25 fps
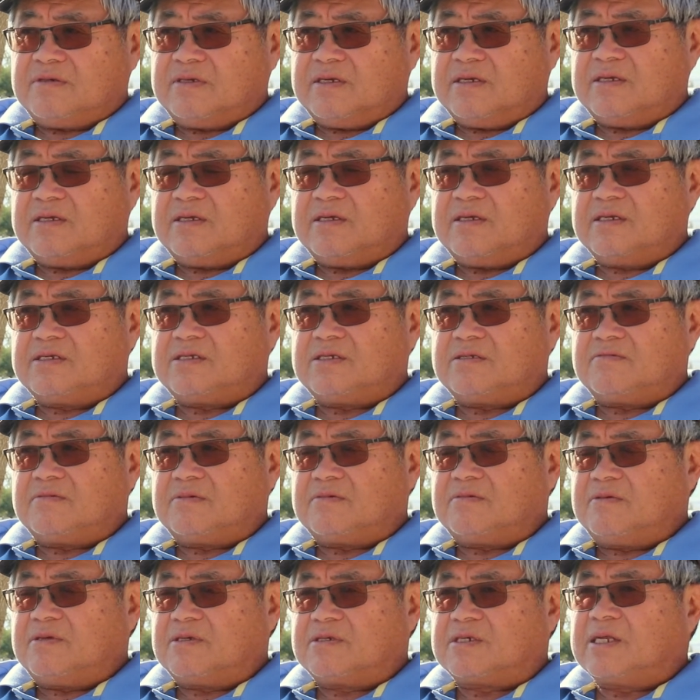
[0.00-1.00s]

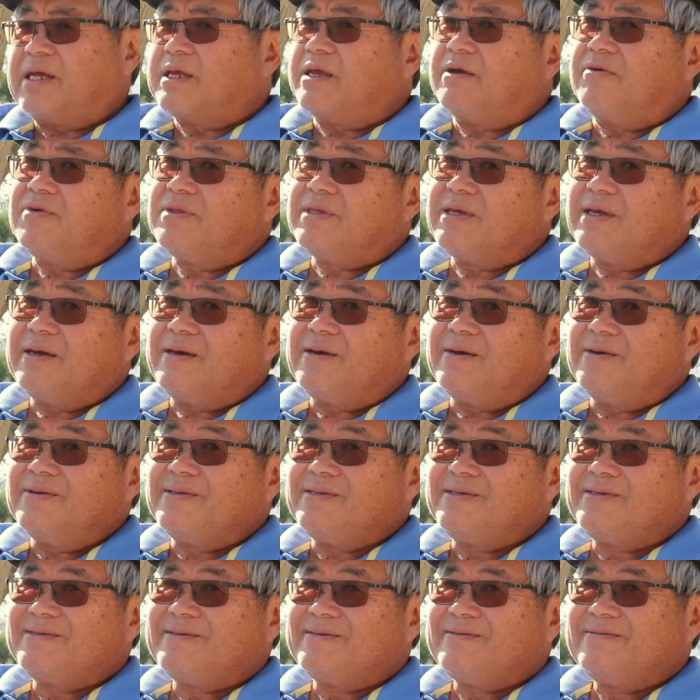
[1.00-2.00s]
it's like everything
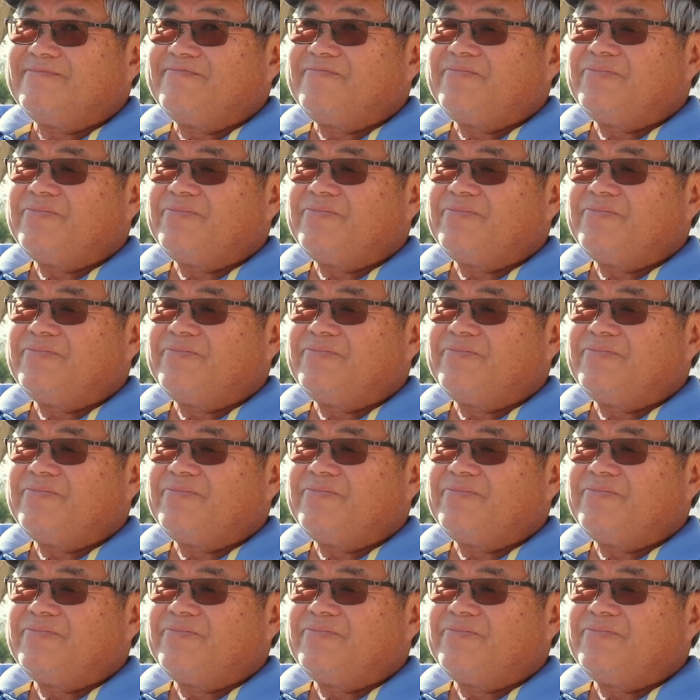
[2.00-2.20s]
else.